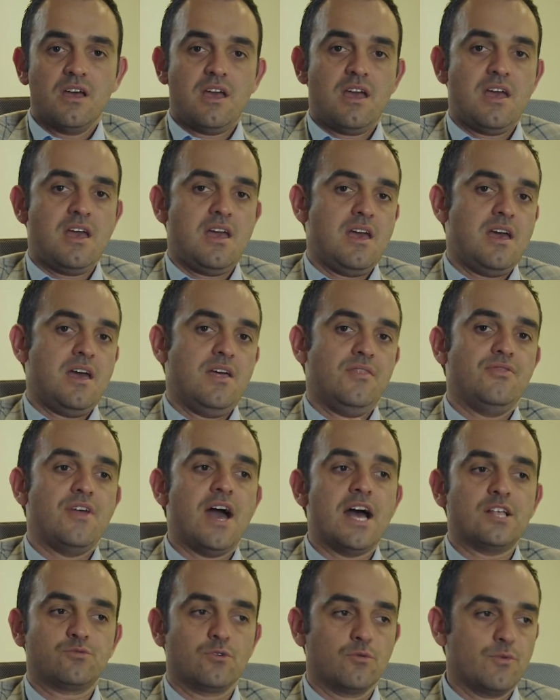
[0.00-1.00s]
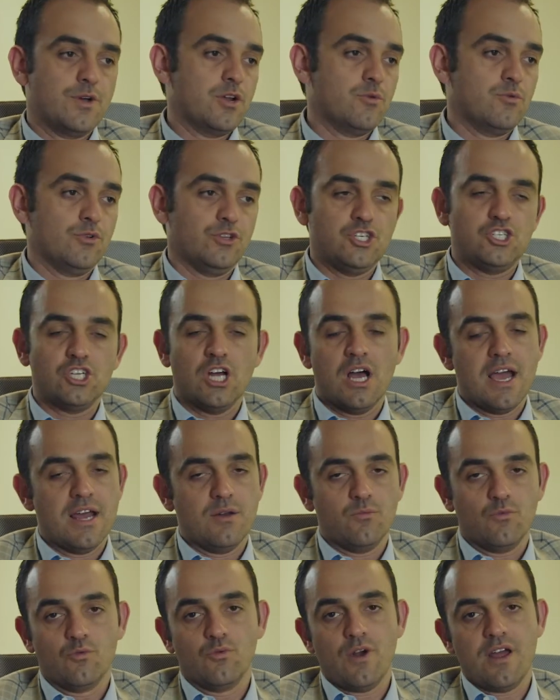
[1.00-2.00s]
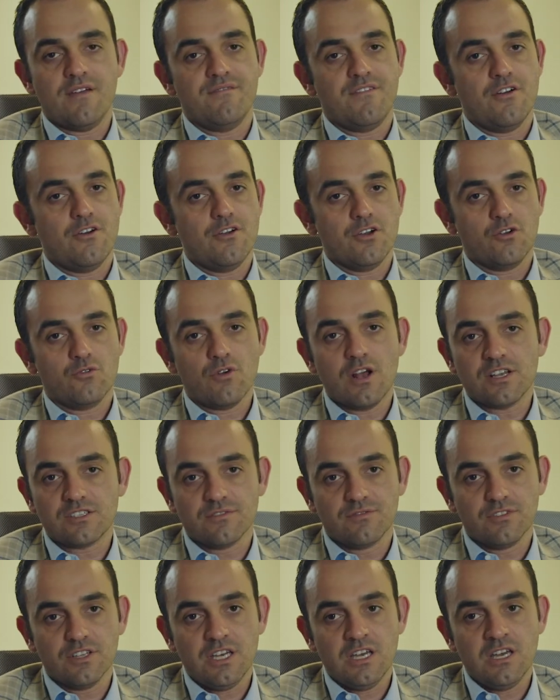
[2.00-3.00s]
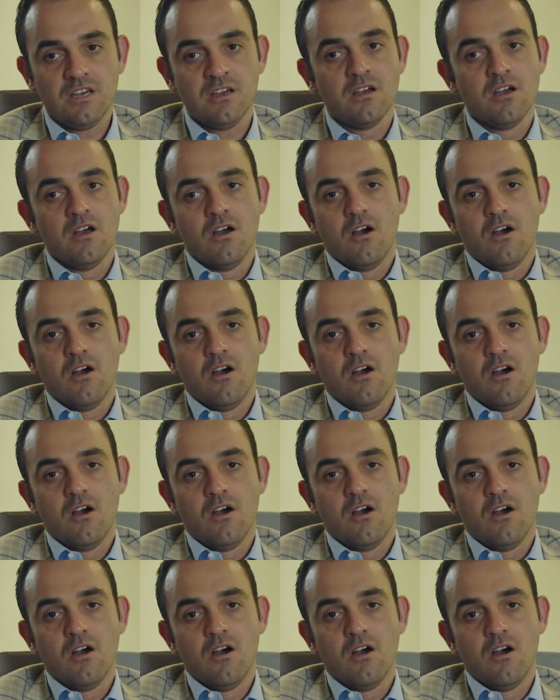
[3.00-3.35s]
and that's where we can really shine. We'll write very aggressively